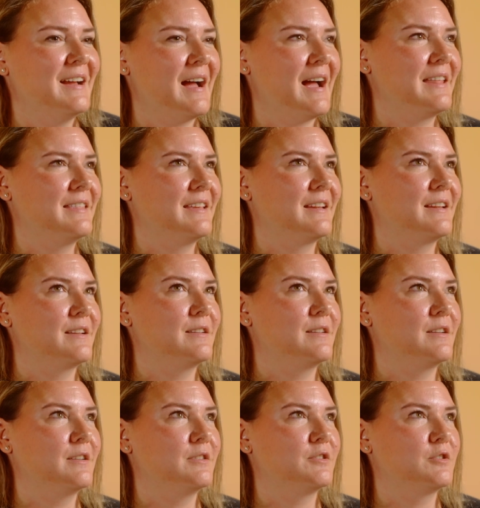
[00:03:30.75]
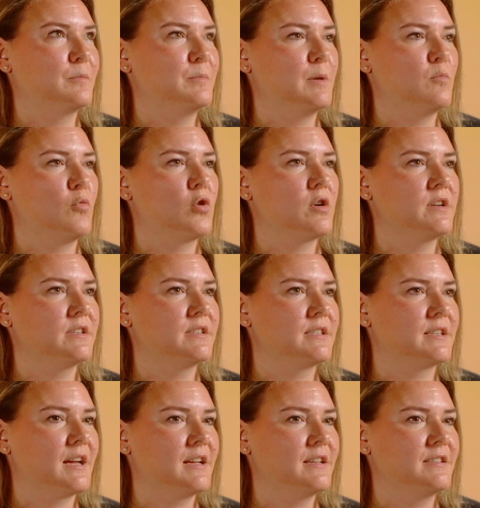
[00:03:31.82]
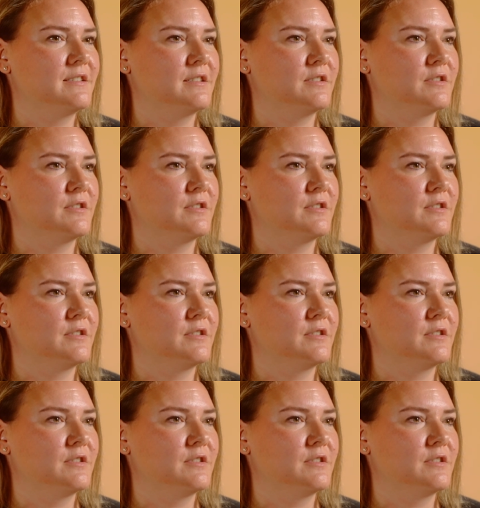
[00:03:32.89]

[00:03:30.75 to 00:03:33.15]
I think it should be more discussed.